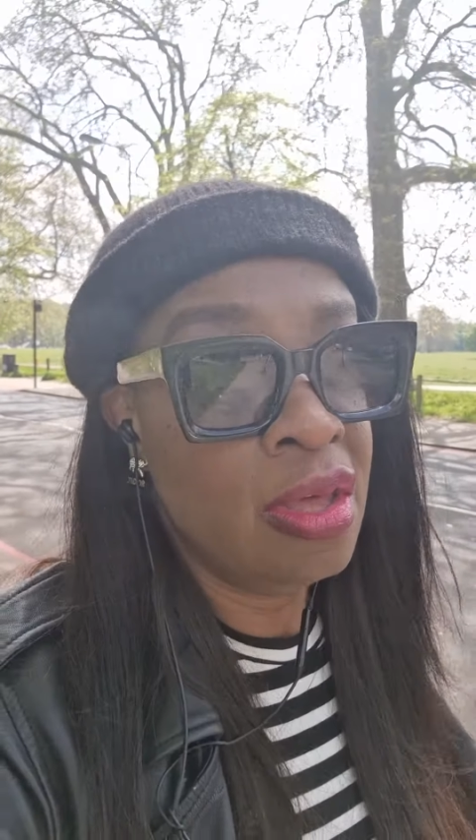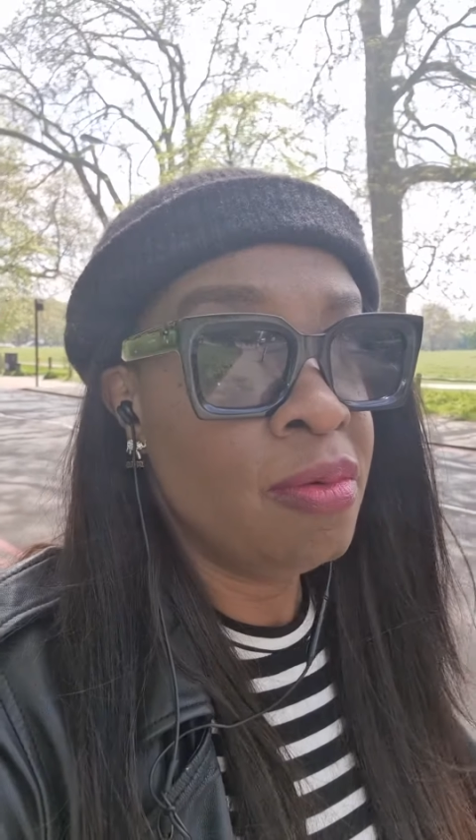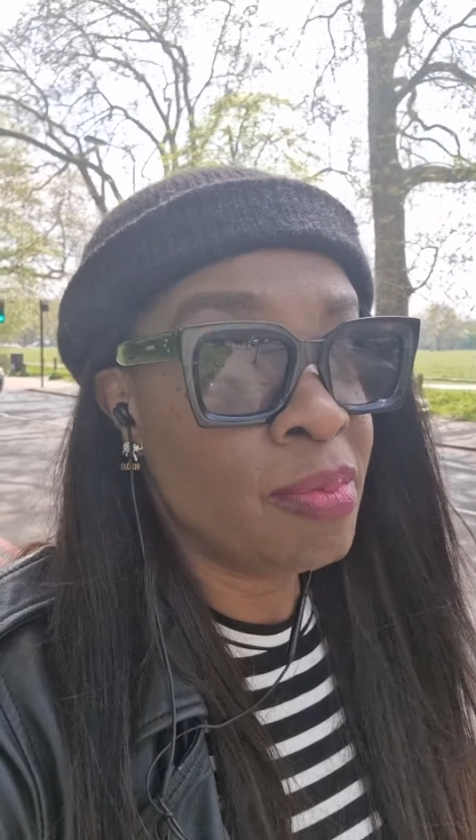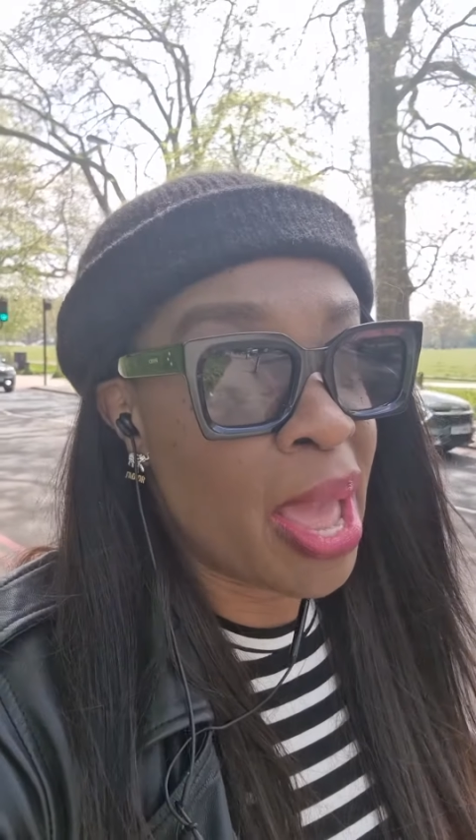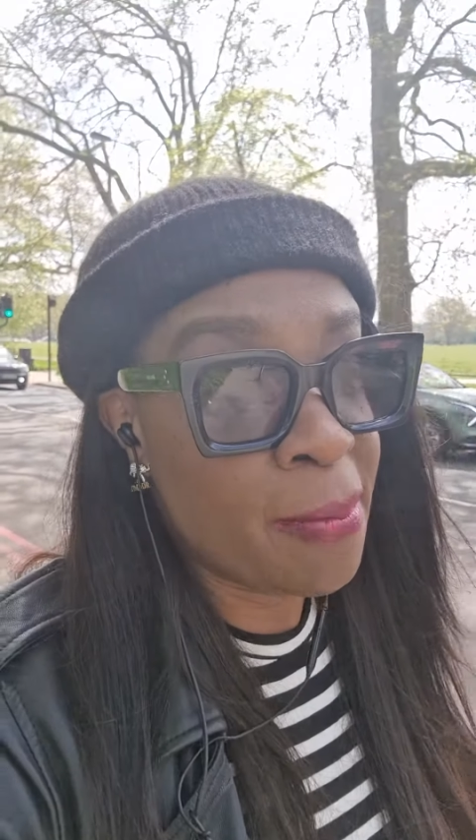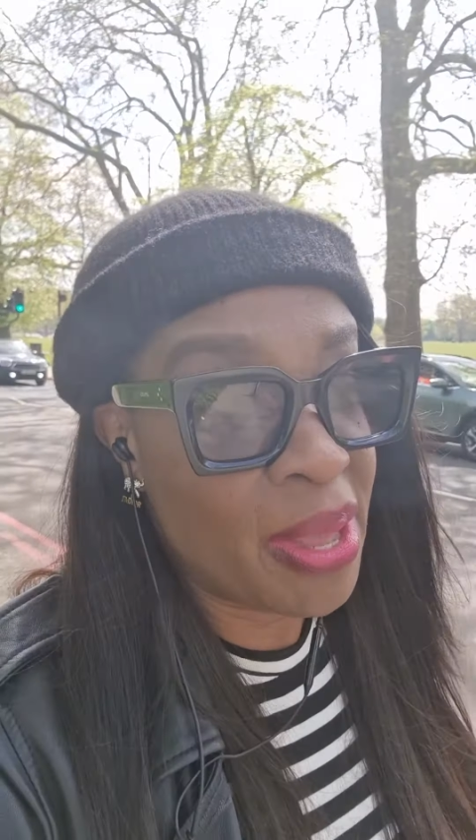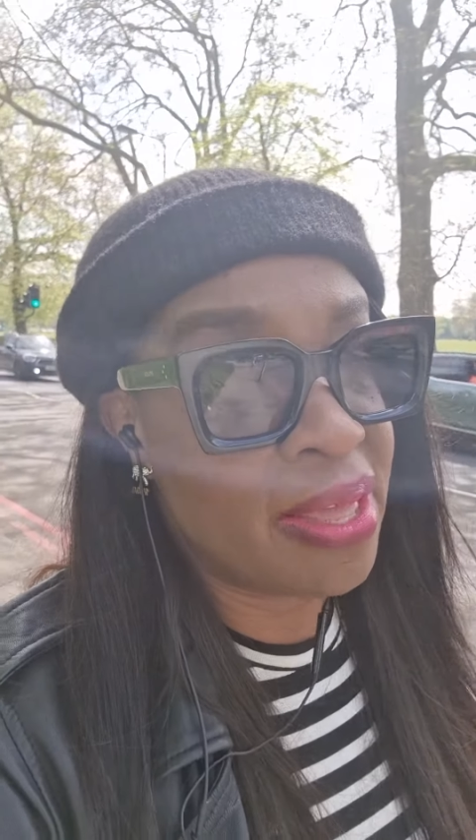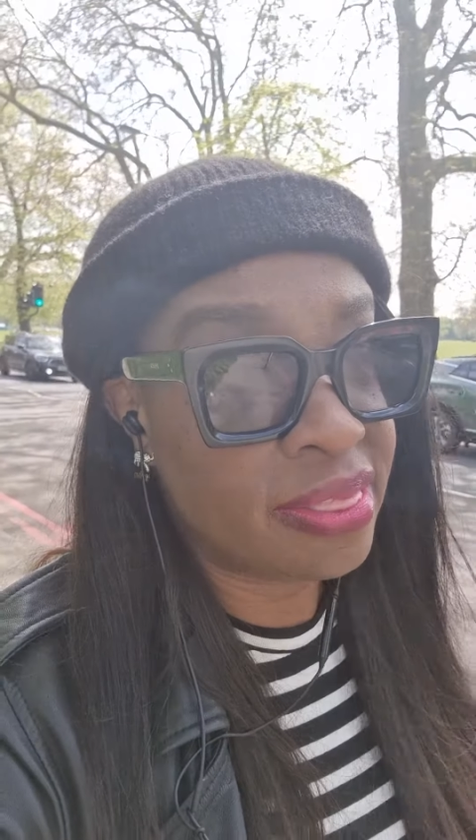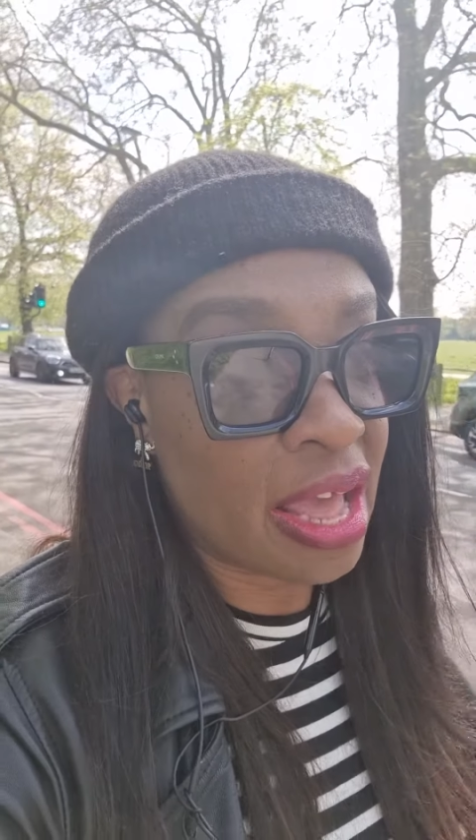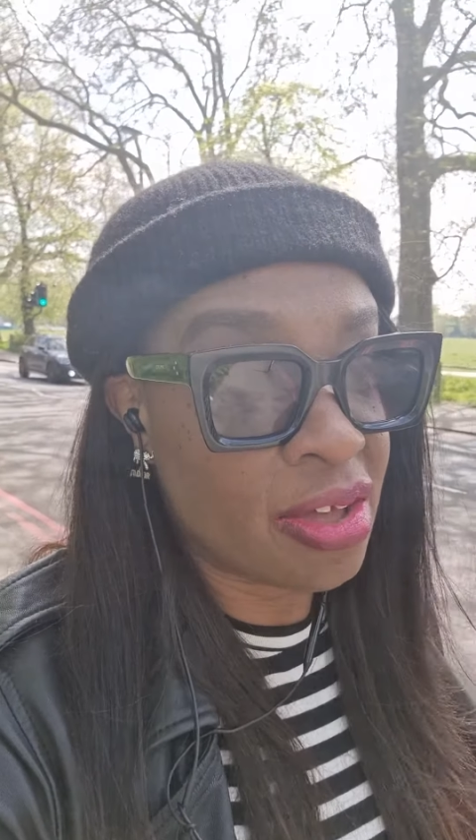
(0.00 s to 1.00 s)
Maybe
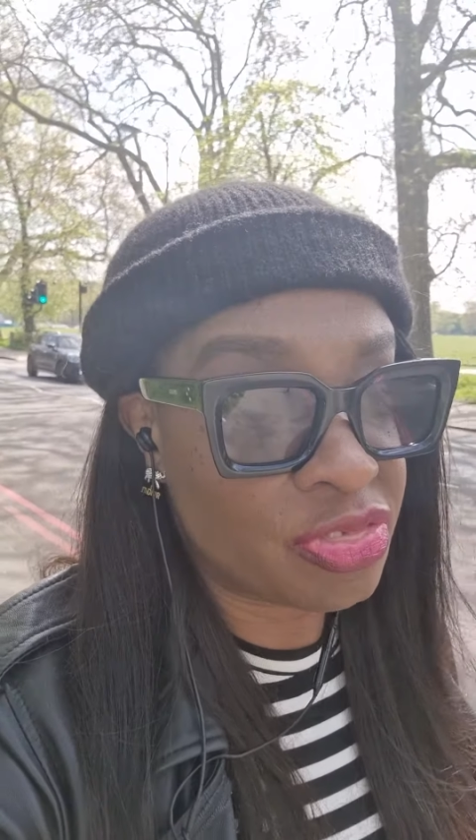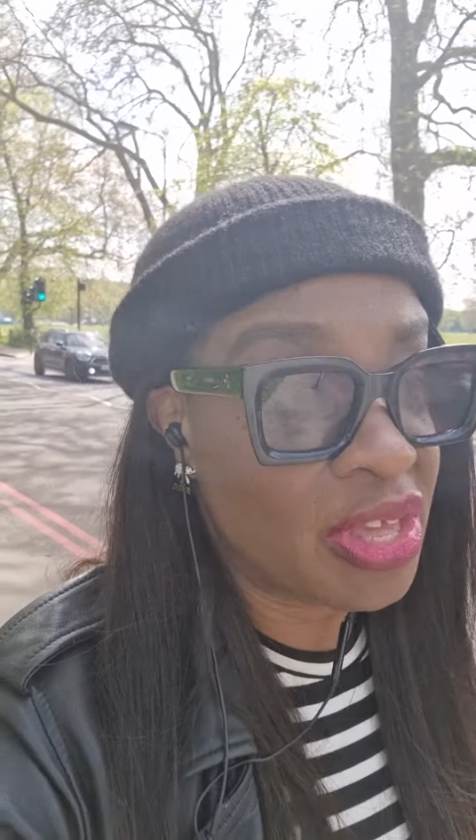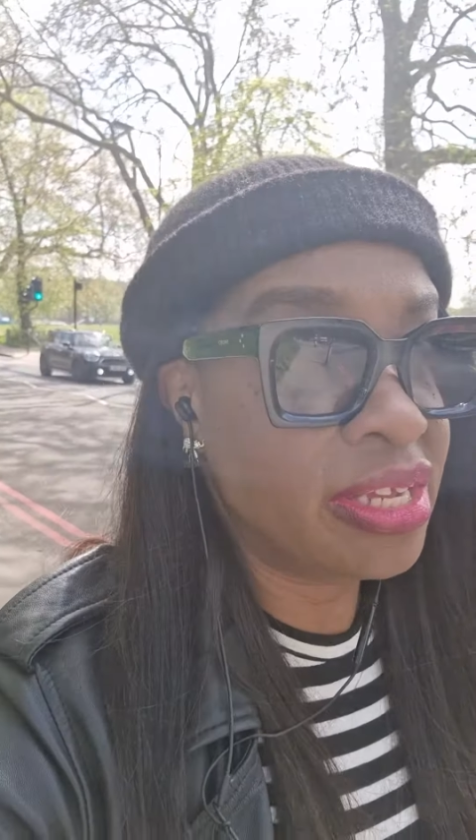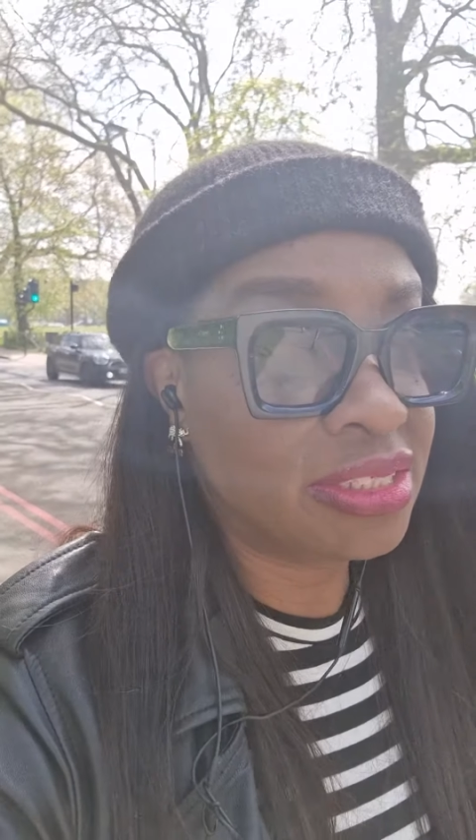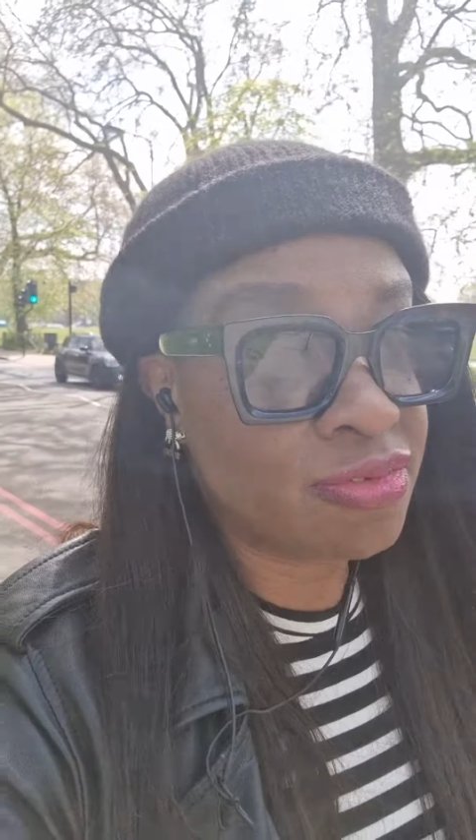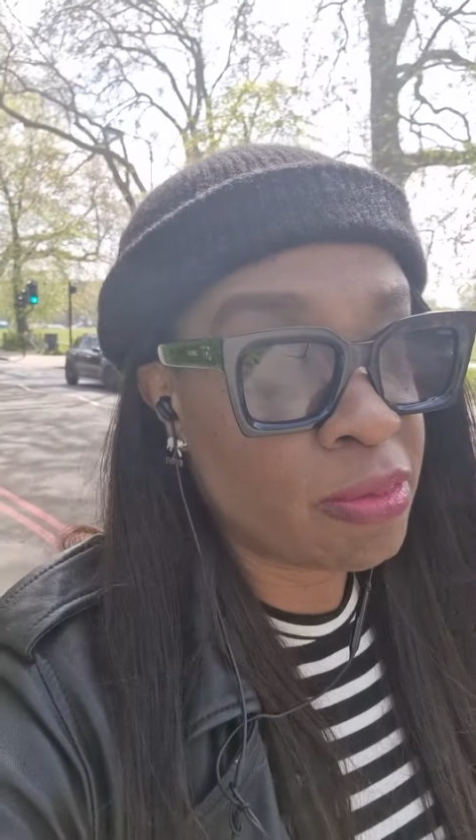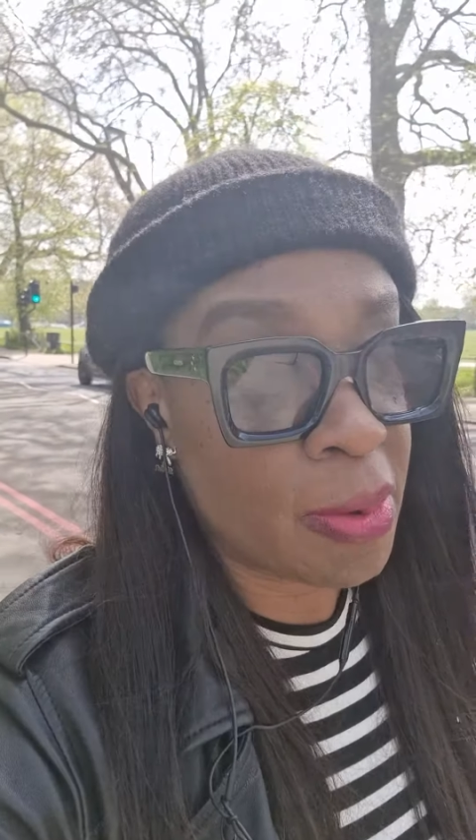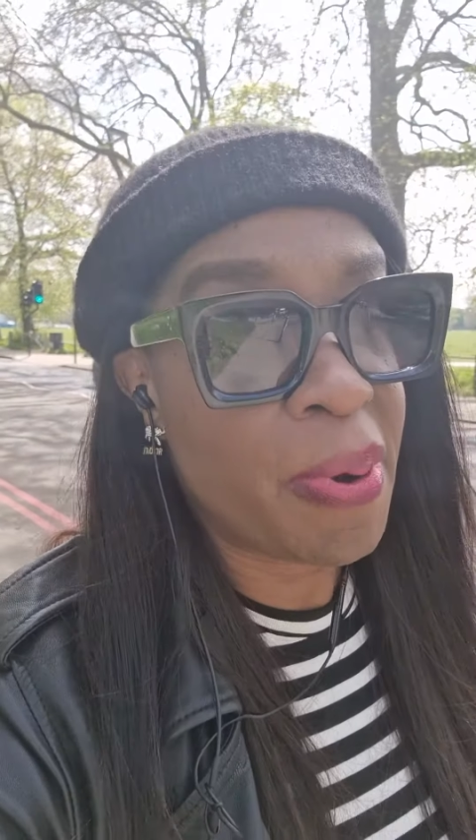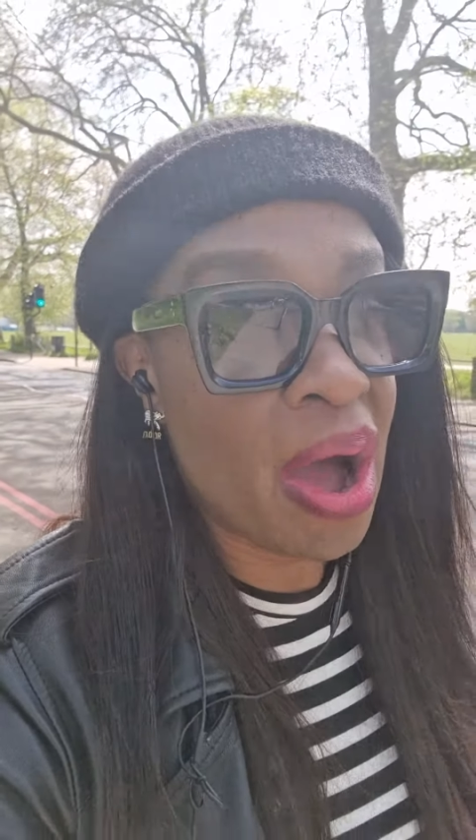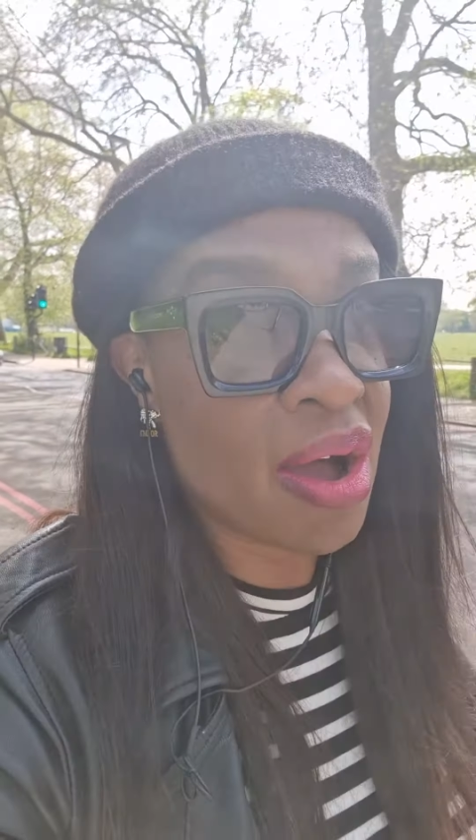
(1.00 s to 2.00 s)
there are things from the
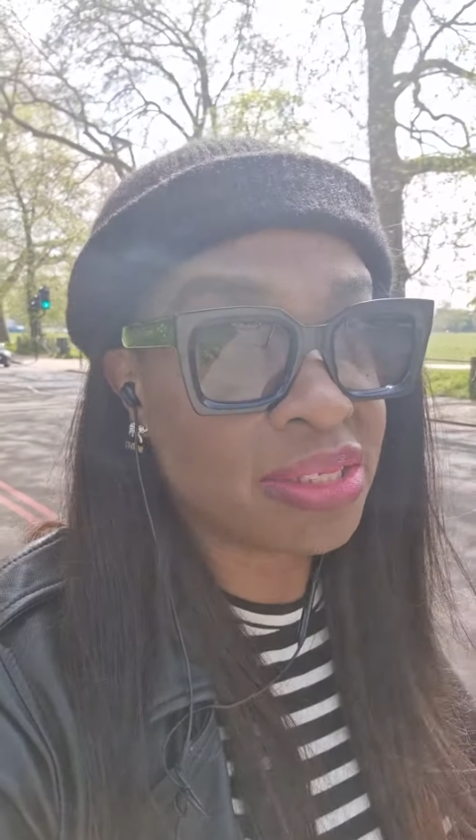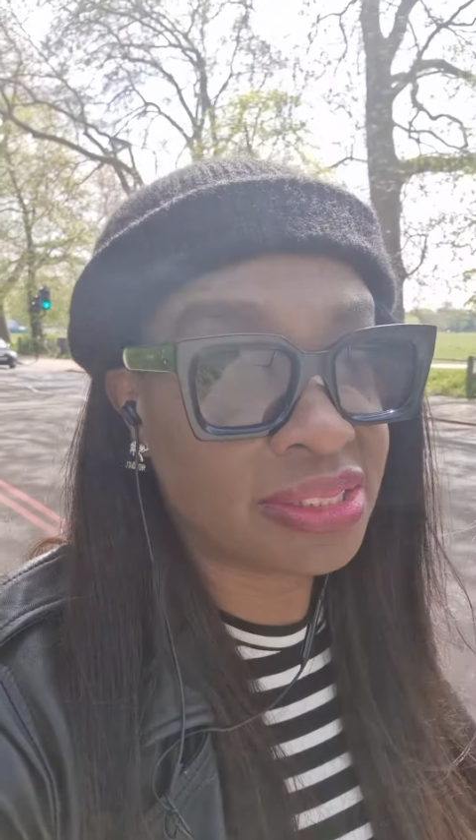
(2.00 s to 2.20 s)
past